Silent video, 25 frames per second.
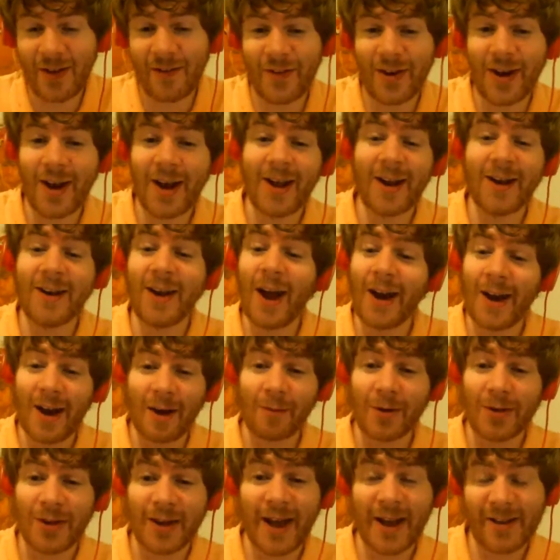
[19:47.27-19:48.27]
And not
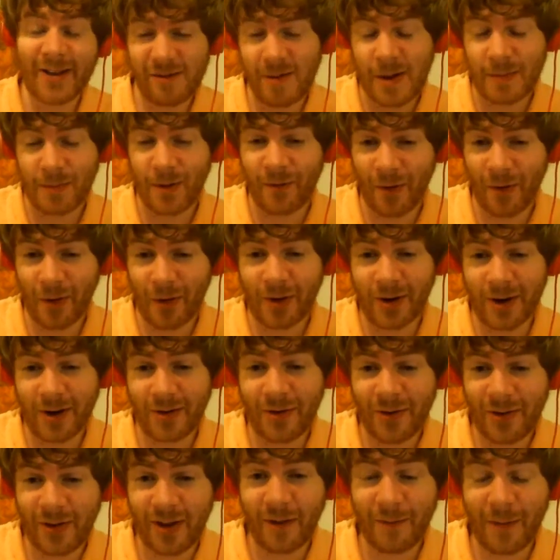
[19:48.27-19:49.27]
everything has to be perverted and
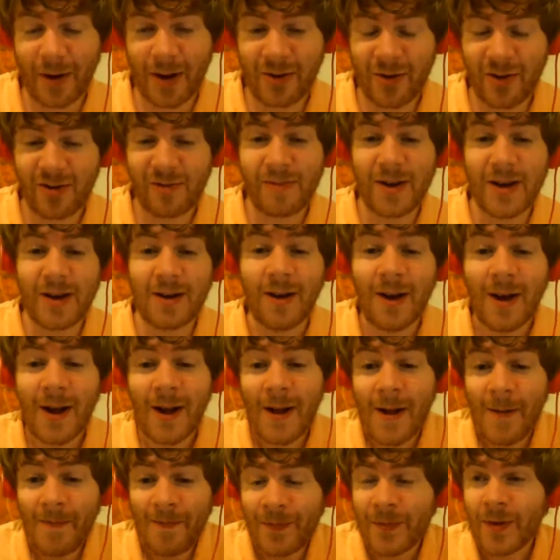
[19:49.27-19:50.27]
stuff, but I just mean
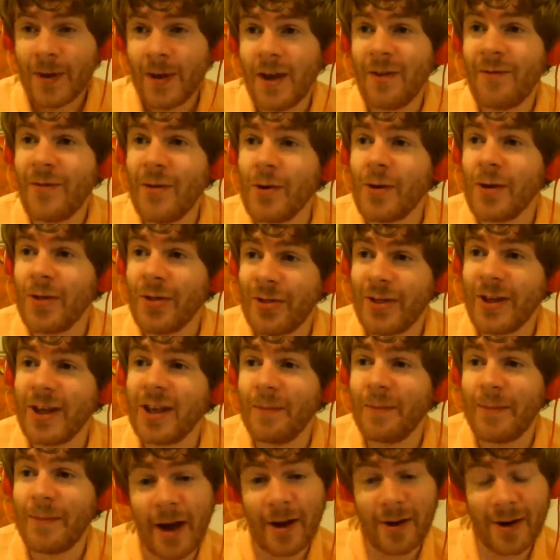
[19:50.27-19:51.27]
if you can
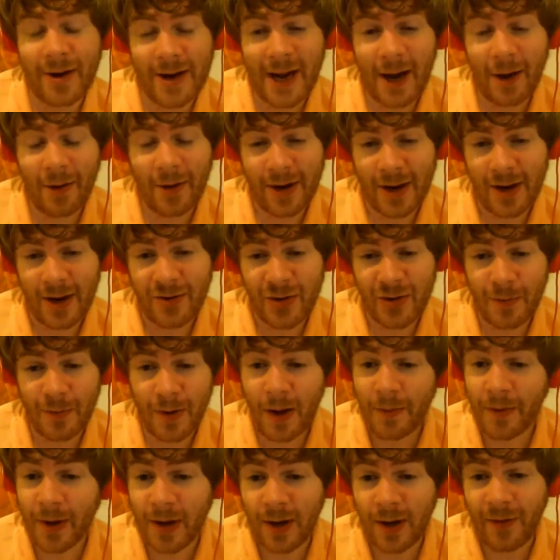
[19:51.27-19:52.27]
think about it nowadays, you're
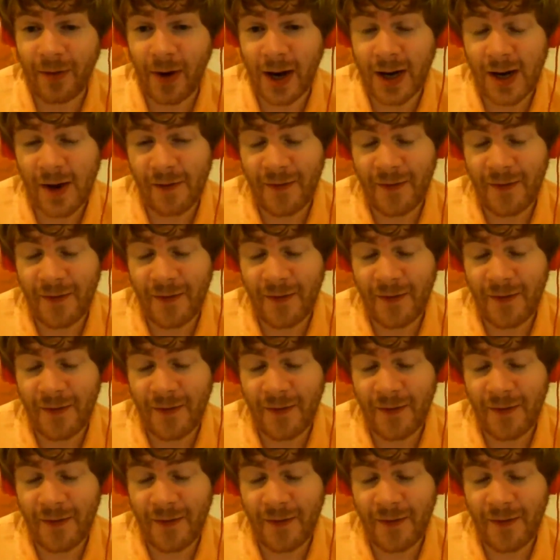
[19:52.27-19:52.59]
probably going to find a